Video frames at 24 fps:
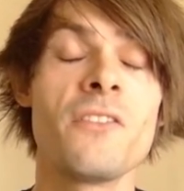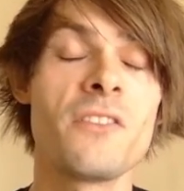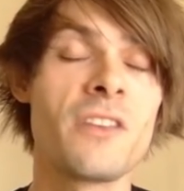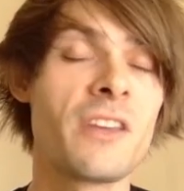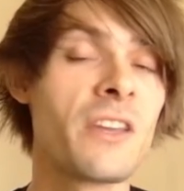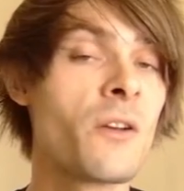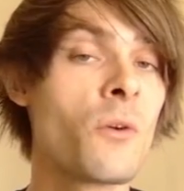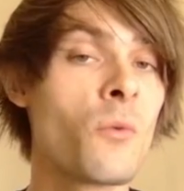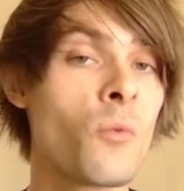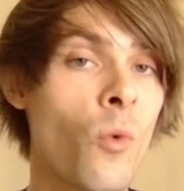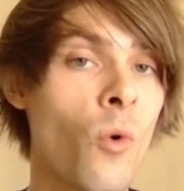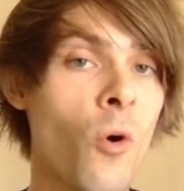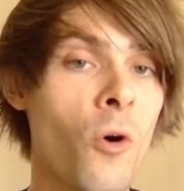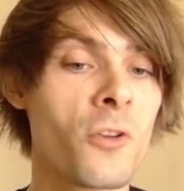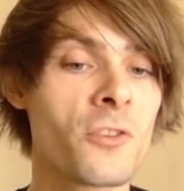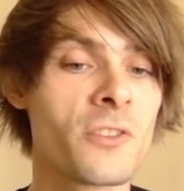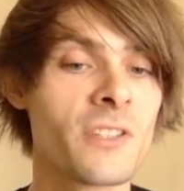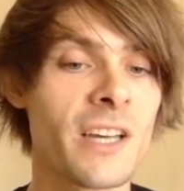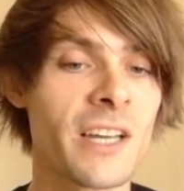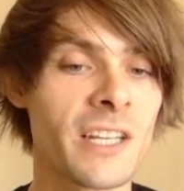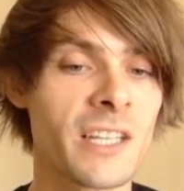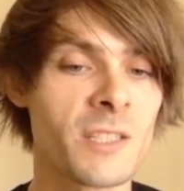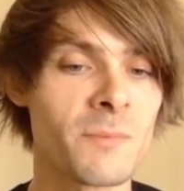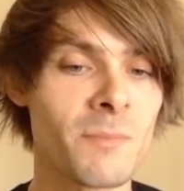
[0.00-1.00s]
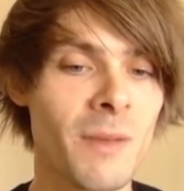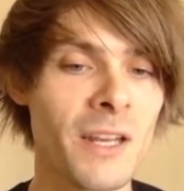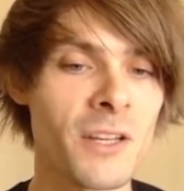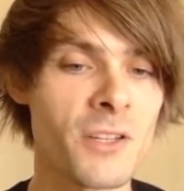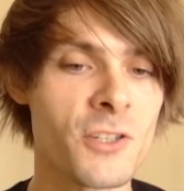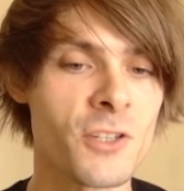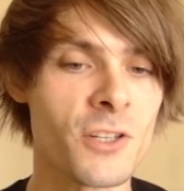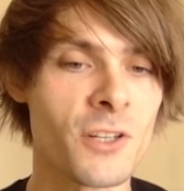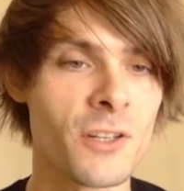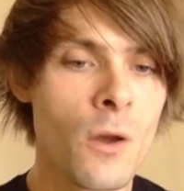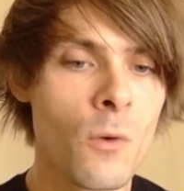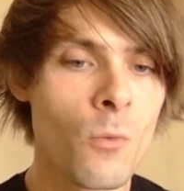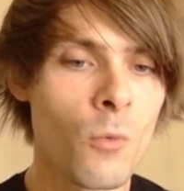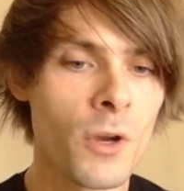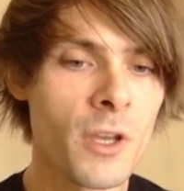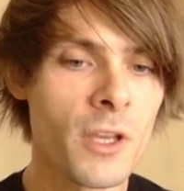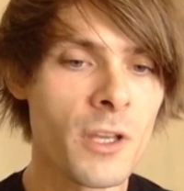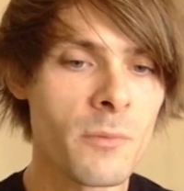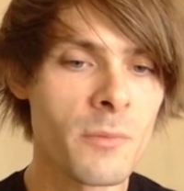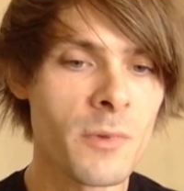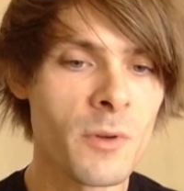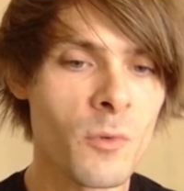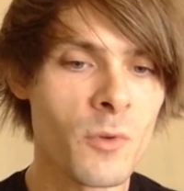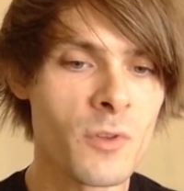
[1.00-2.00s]
the Wad expansion. What
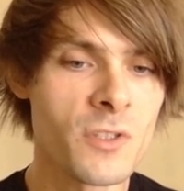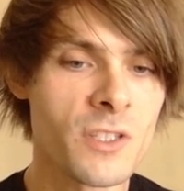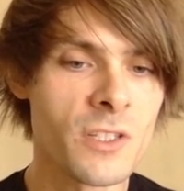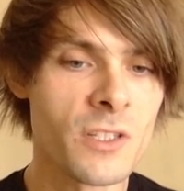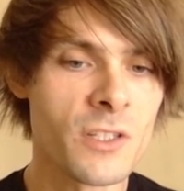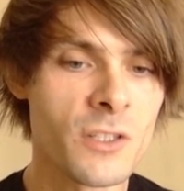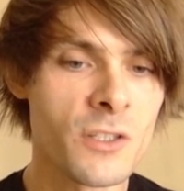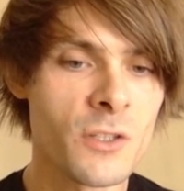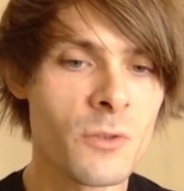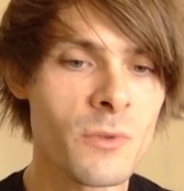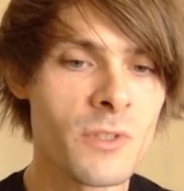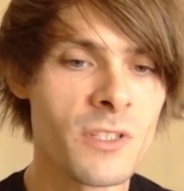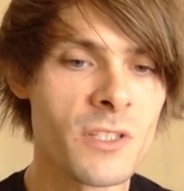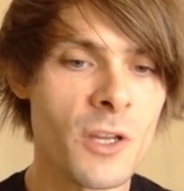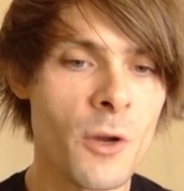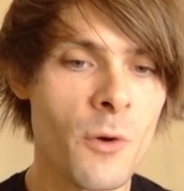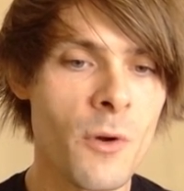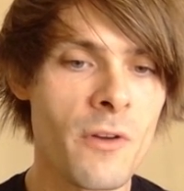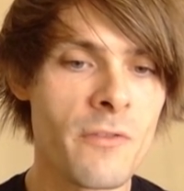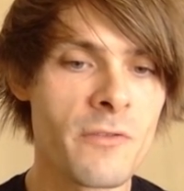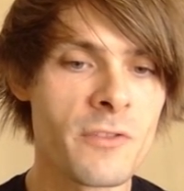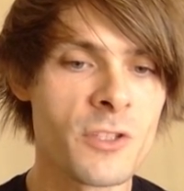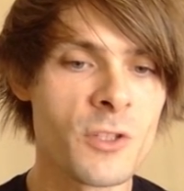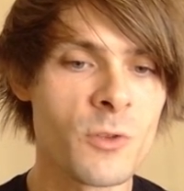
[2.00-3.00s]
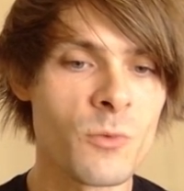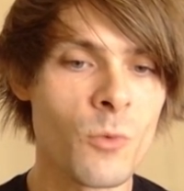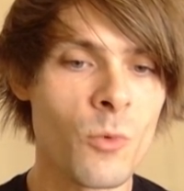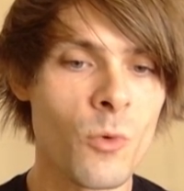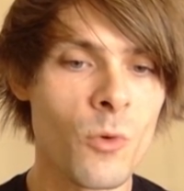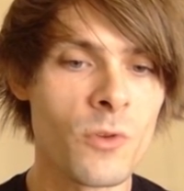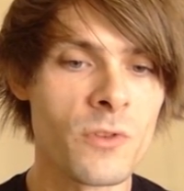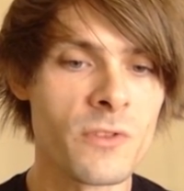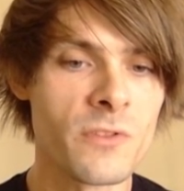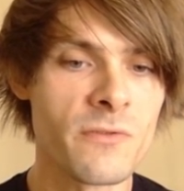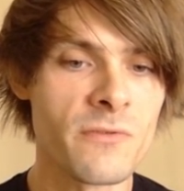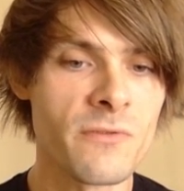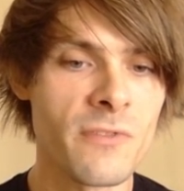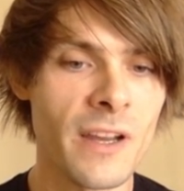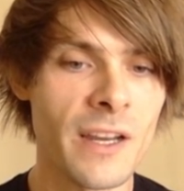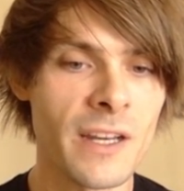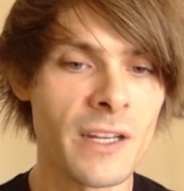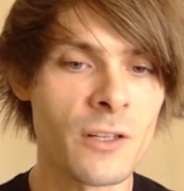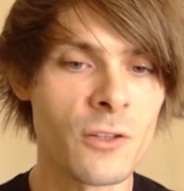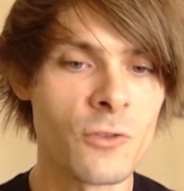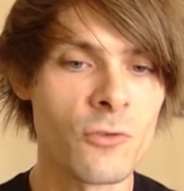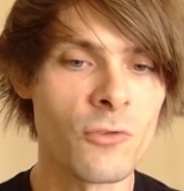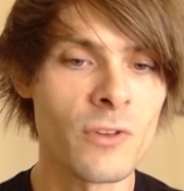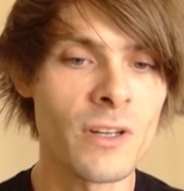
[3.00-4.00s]
you're going to be wanting to do is go over towards
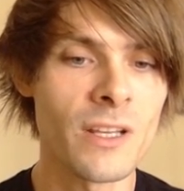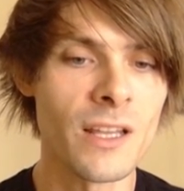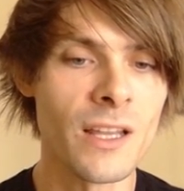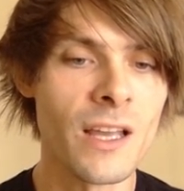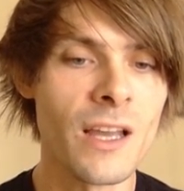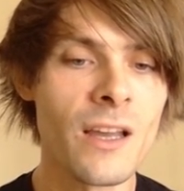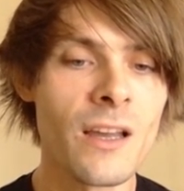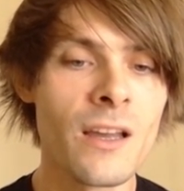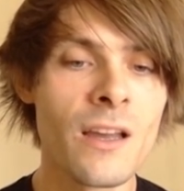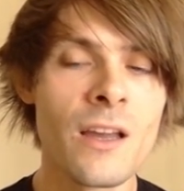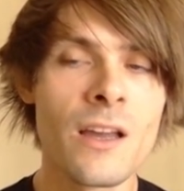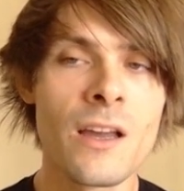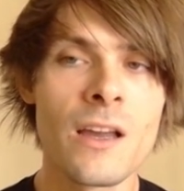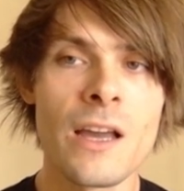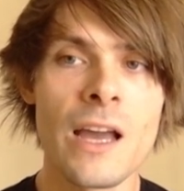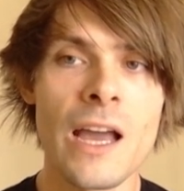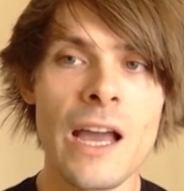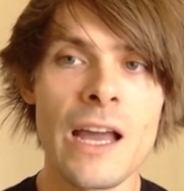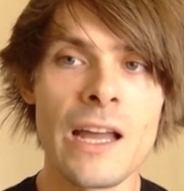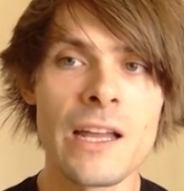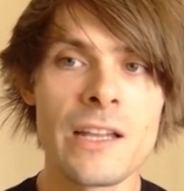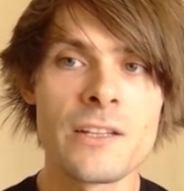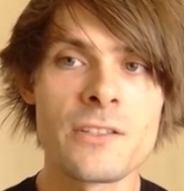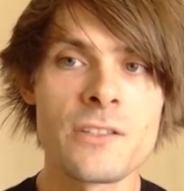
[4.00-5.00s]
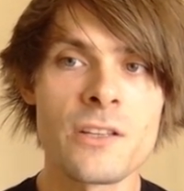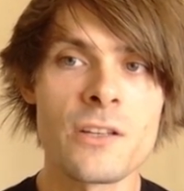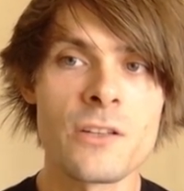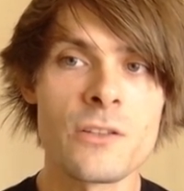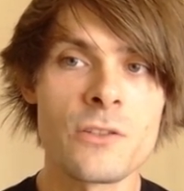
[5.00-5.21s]
Fangrilla, and